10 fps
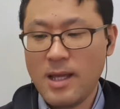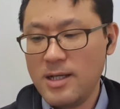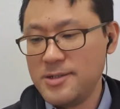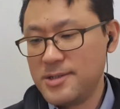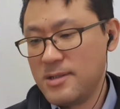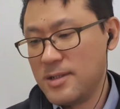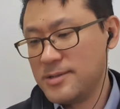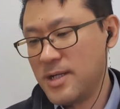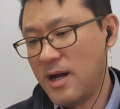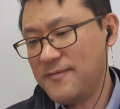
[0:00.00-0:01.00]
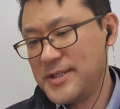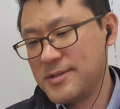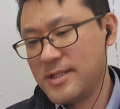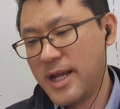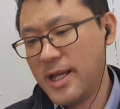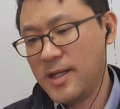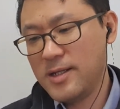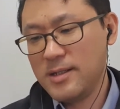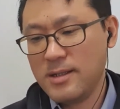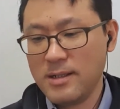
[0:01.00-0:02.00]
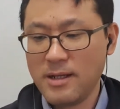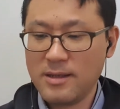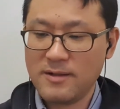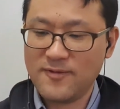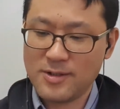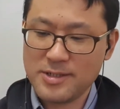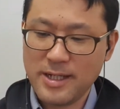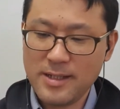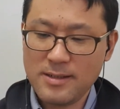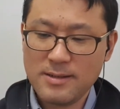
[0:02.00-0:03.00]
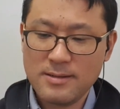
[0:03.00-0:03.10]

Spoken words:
Isn't the toughest day the first day?